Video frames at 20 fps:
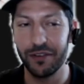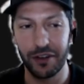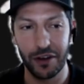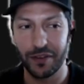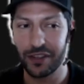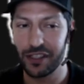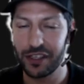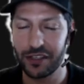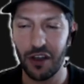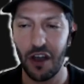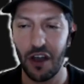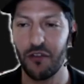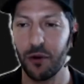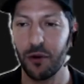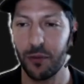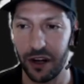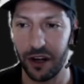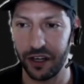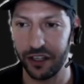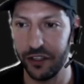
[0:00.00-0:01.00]
if it's a software
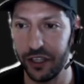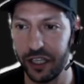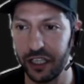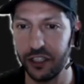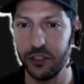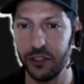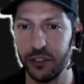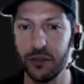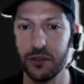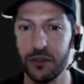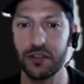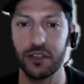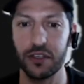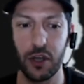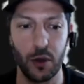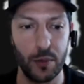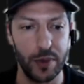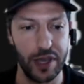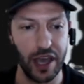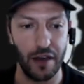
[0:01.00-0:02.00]
product, you can use
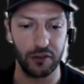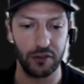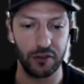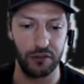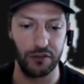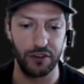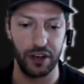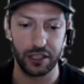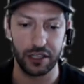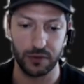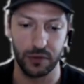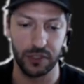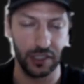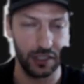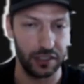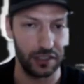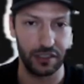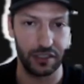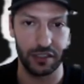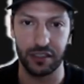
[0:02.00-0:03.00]
Adobe After Effects, which
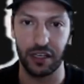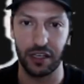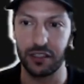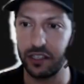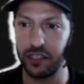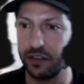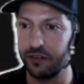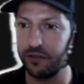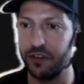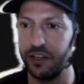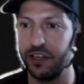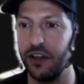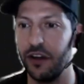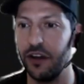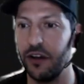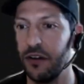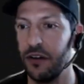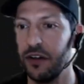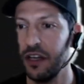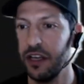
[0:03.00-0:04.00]
is essentially a
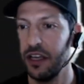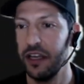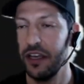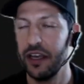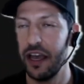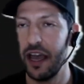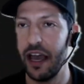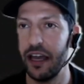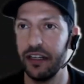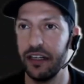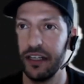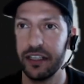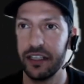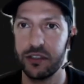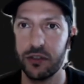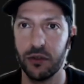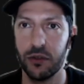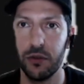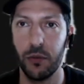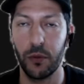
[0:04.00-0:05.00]
video editing
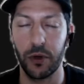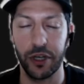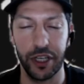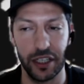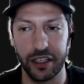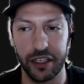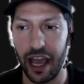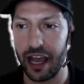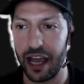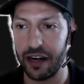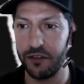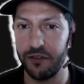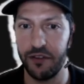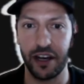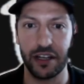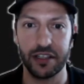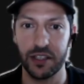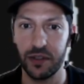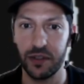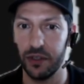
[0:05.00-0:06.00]
tool where you can add
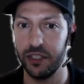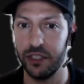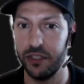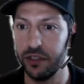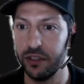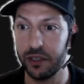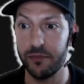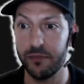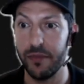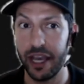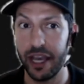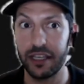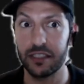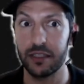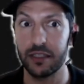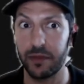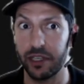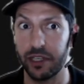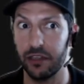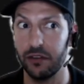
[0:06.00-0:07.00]
effects to it. You can make
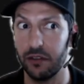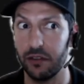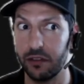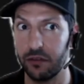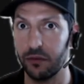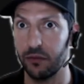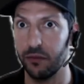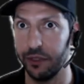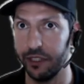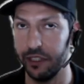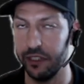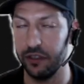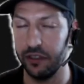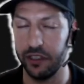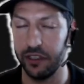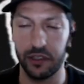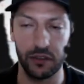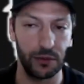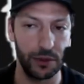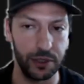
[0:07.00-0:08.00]
something look real
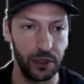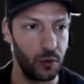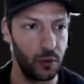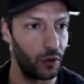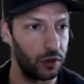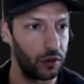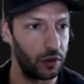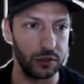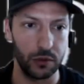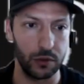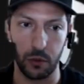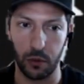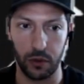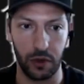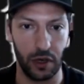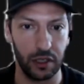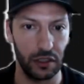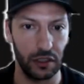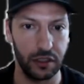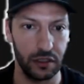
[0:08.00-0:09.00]
in the real world or
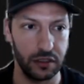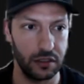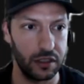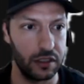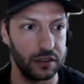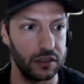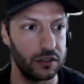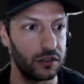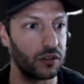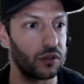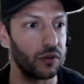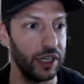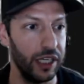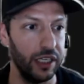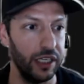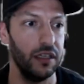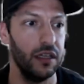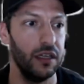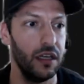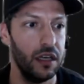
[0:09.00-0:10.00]
on, a, on the
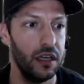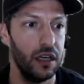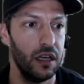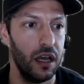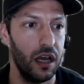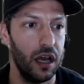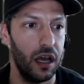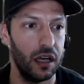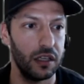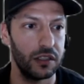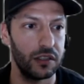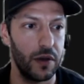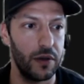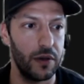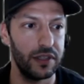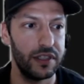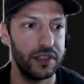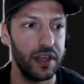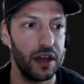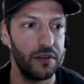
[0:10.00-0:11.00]
screen. Uh, so I
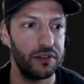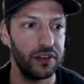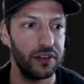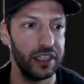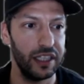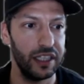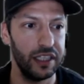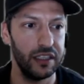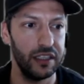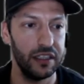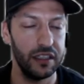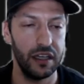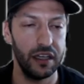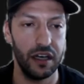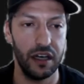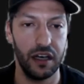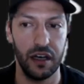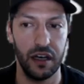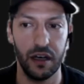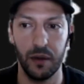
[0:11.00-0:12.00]
would definitely...
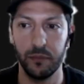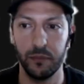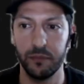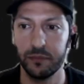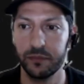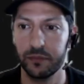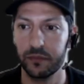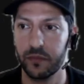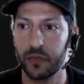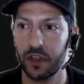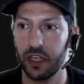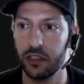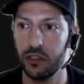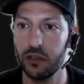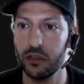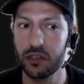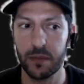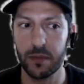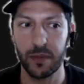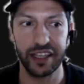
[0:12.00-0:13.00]
Um,
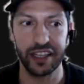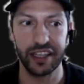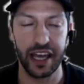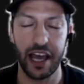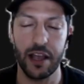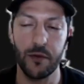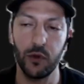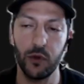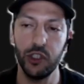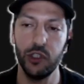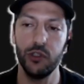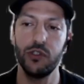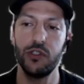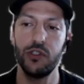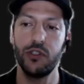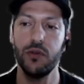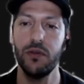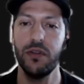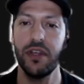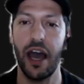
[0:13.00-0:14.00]
do something like that. And when you
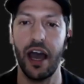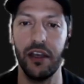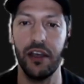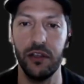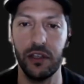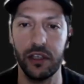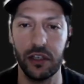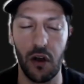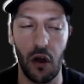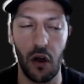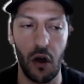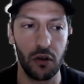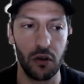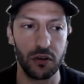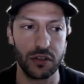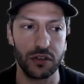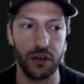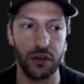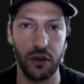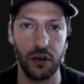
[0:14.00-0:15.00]
do that, you can
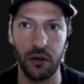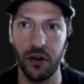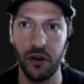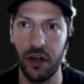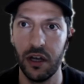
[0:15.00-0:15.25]
also,